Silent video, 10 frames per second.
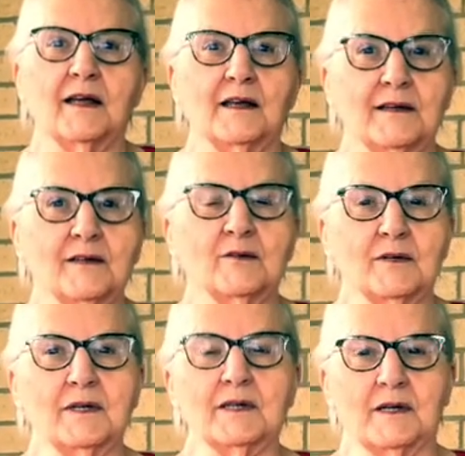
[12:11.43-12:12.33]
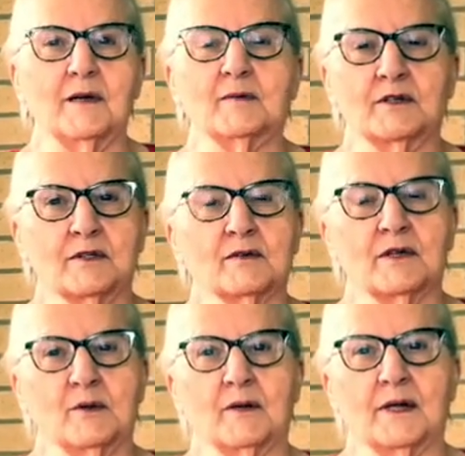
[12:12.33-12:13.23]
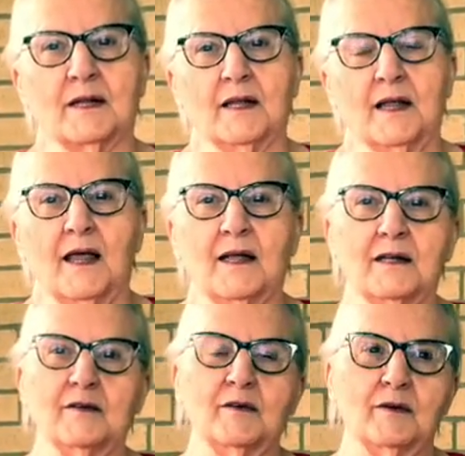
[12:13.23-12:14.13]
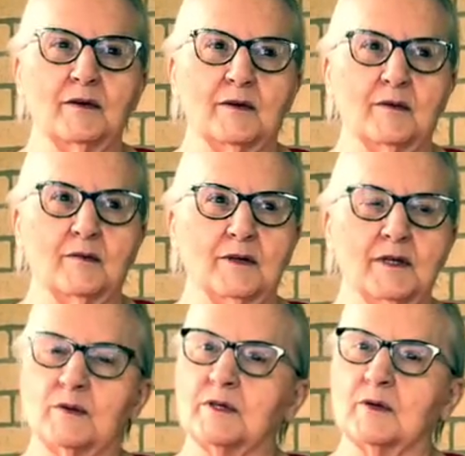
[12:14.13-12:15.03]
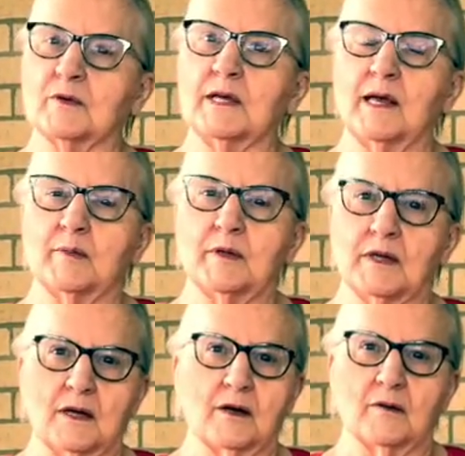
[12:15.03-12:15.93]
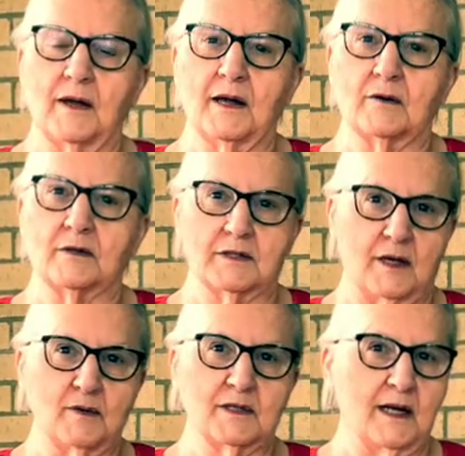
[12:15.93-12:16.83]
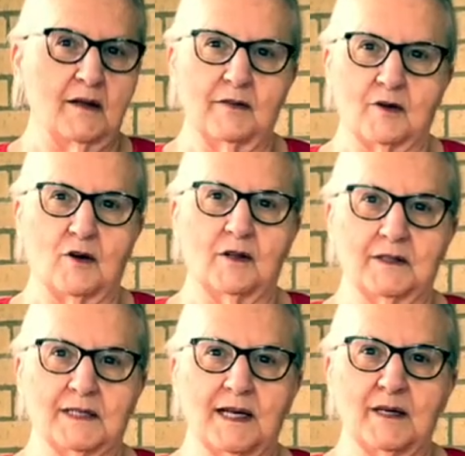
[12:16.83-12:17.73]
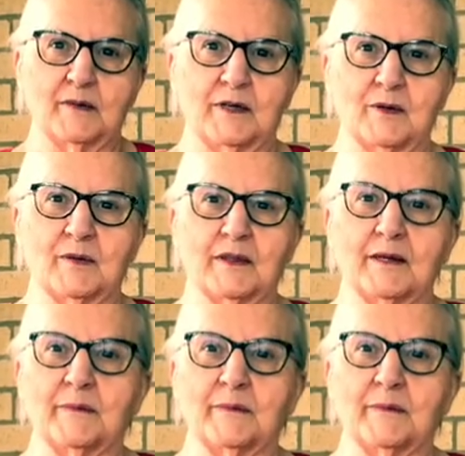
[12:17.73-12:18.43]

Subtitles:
He did really accomplish really well, and even when he was in rehab in Colorado, because I was down there all the time, you know, with him.